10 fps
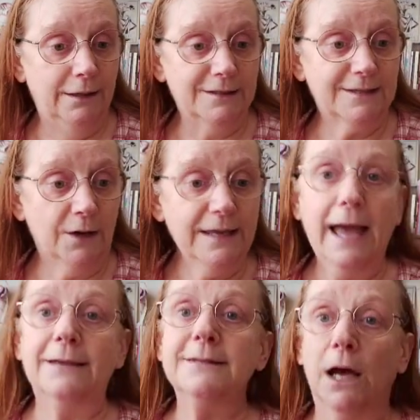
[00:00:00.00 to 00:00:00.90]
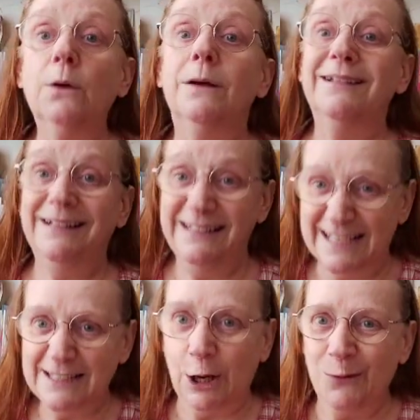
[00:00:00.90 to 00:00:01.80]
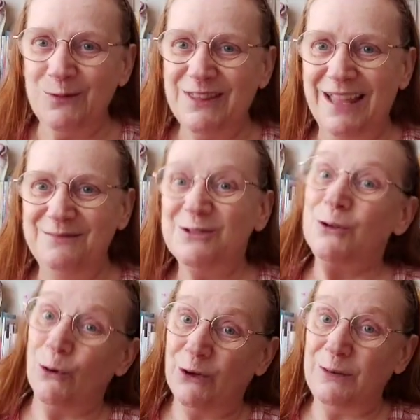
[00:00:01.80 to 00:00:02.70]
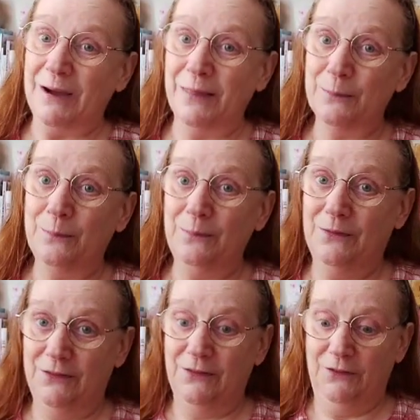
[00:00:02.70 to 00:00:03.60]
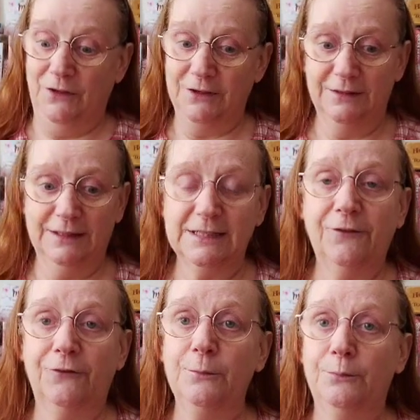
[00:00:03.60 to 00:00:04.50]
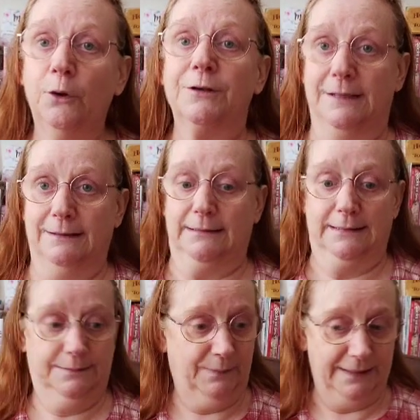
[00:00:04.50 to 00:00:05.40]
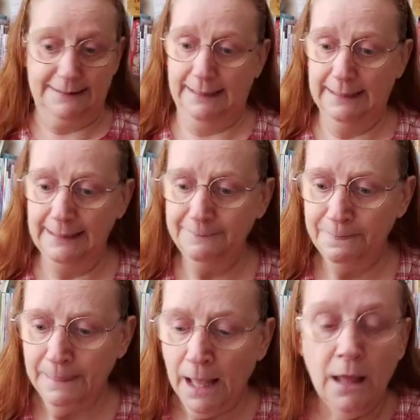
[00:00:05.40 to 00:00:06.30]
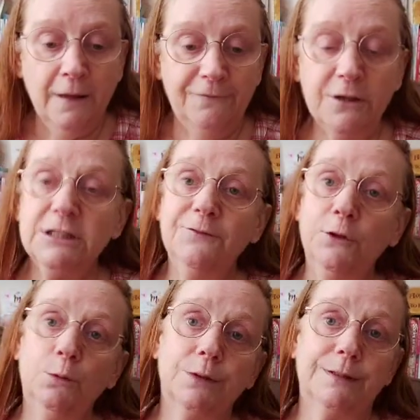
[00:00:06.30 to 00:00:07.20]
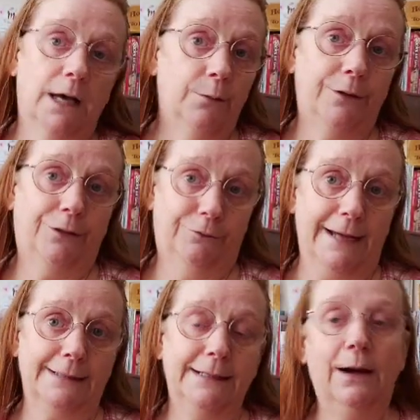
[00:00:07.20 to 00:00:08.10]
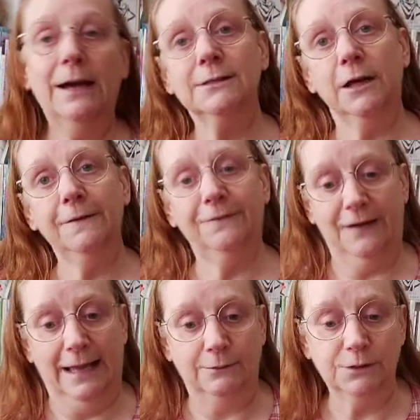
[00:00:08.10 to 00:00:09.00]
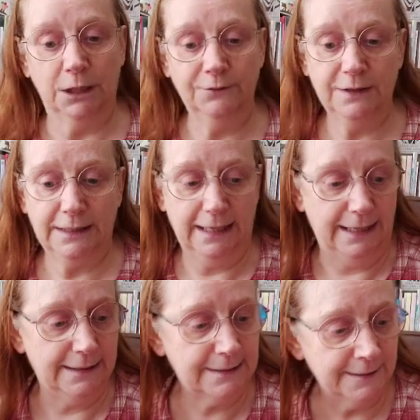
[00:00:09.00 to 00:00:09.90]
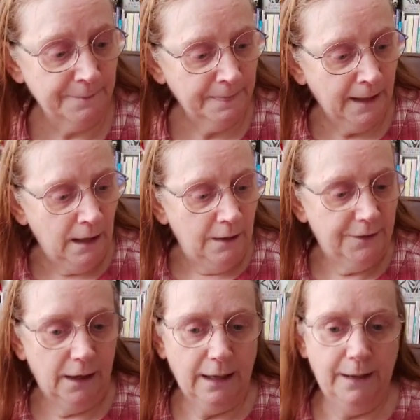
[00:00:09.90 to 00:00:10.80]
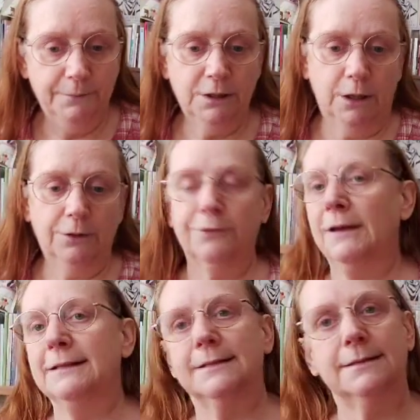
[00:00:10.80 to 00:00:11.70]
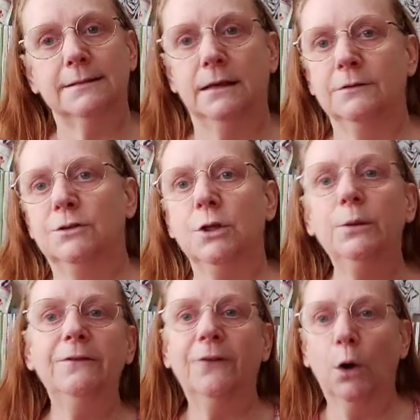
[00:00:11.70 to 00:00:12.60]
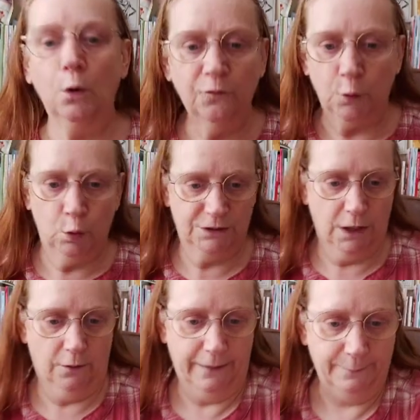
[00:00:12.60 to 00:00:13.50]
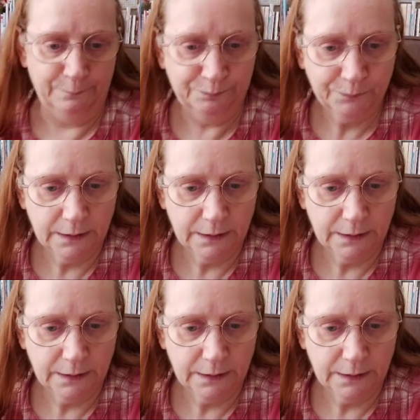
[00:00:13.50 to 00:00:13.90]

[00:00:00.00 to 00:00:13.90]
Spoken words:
So yeah, so let's get on with them talking about the different products. Basically, first of all, we'll start with thread. Now, as I have found over the years that you know, threads do evolve all the time.